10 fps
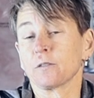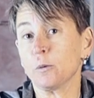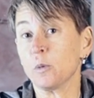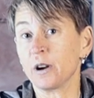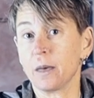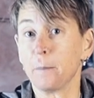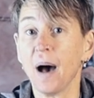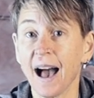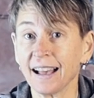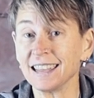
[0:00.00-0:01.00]
from where the
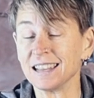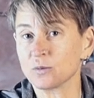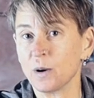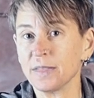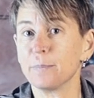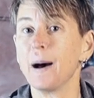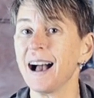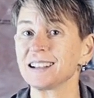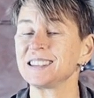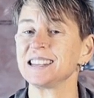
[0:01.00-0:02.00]
puck is, what the
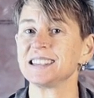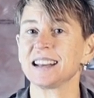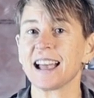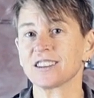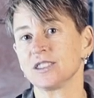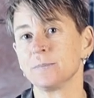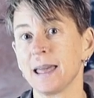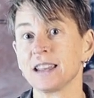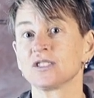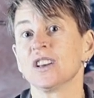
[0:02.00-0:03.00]
puck sees, it actually
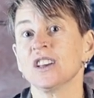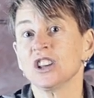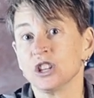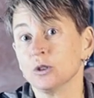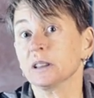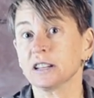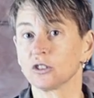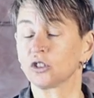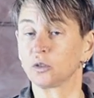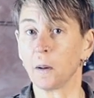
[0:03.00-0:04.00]
makes you a
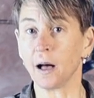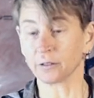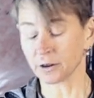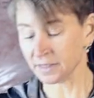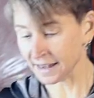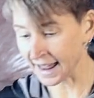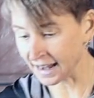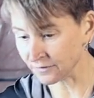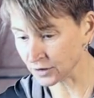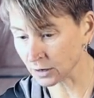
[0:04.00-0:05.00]
little smaller in the
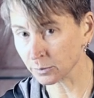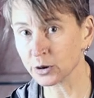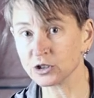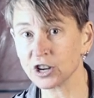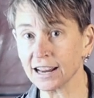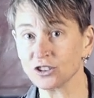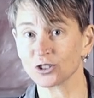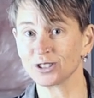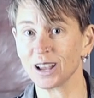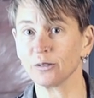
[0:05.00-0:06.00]
net. If you can project
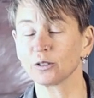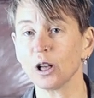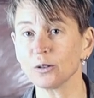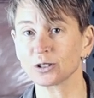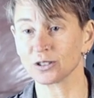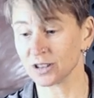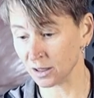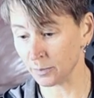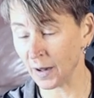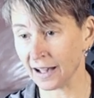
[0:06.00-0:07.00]
yourself closer to
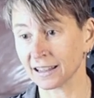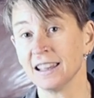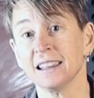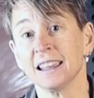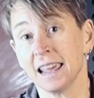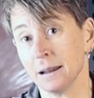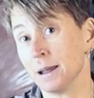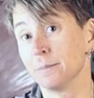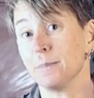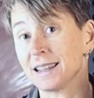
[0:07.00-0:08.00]
the puck,
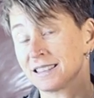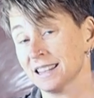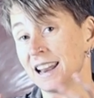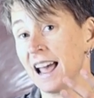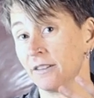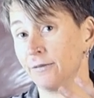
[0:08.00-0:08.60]
it makes the net